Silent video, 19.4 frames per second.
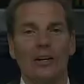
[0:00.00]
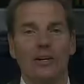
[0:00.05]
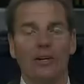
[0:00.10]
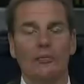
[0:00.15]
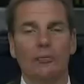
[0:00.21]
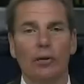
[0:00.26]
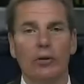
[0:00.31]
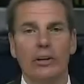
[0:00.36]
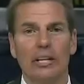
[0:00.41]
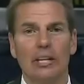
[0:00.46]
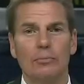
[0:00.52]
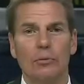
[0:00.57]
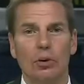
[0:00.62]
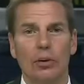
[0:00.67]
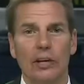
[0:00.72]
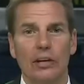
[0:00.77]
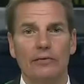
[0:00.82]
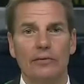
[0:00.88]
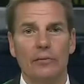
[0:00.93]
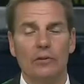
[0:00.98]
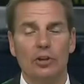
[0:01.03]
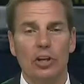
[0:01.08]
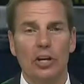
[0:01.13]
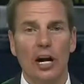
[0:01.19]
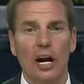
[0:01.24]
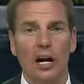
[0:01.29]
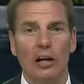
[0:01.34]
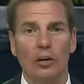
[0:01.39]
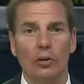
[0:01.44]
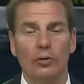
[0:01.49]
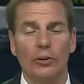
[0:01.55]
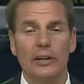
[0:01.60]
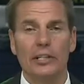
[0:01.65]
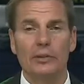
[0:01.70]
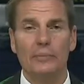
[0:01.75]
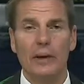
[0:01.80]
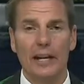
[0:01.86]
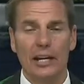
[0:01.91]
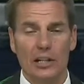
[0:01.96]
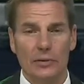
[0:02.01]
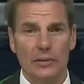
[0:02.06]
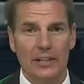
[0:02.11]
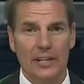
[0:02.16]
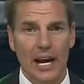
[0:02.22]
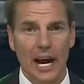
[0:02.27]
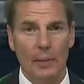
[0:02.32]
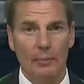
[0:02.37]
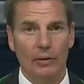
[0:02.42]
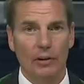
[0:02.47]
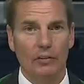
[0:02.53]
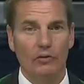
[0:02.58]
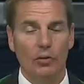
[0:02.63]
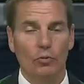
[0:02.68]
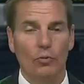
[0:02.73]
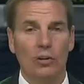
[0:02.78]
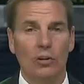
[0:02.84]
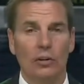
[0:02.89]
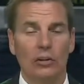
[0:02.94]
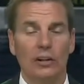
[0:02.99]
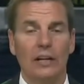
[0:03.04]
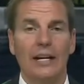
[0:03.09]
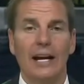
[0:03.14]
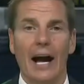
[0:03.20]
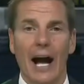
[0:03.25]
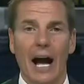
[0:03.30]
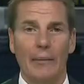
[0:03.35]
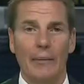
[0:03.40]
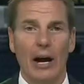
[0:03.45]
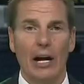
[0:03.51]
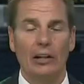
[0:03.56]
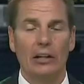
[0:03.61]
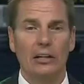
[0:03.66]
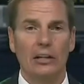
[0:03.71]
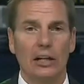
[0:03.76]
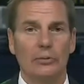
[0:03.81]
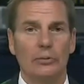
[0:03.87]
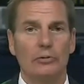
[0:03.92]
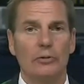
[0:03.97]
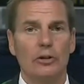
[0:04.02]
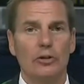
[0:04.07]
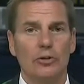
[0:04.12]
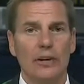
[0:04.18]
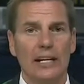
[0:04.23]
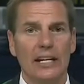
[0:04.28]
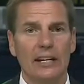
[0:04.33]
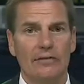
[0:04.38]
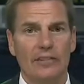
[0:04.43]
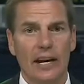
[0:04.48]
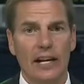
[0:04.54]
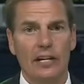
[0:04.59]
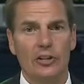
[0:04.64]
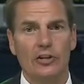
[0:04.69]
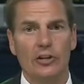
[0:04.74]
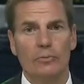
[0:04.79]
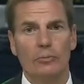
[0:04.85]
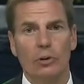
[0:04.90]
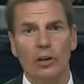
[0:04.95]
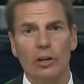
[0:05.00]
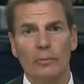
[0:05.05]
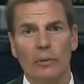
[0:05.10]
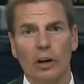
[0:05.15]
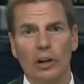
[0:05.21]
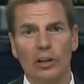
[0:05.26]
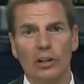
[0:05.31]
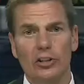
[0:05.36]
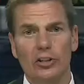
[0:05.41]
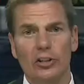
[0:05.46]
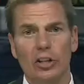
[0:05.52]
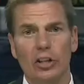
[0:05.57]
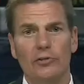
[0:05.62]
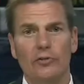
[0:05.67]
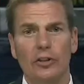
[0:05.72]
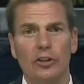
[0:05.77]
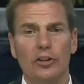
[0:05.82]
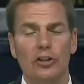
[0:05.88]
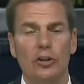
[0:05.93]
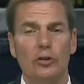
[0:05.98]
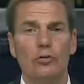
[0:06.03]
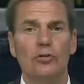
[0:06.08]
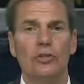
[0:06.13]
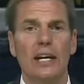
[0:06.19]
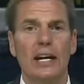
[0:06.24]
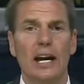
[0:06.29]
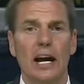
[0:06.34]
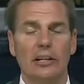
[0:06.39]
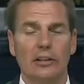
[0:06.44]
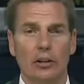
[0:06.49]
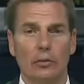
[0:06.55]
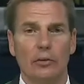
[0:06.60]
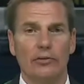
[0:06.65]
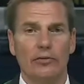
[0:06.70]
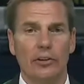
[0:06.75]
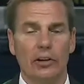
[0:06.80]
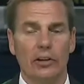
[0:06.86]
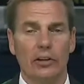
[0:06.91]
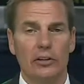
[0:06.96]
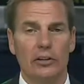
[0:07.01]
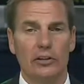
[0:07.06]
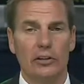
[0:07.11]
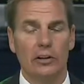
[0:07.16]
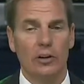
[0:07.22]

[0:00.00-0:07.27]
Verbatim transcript: Good morning from Chicago, the risk management capital of the world. I'm Alan Nuckman with Trading Advantage, your Morning Market Stir for Tuesday, October 1st.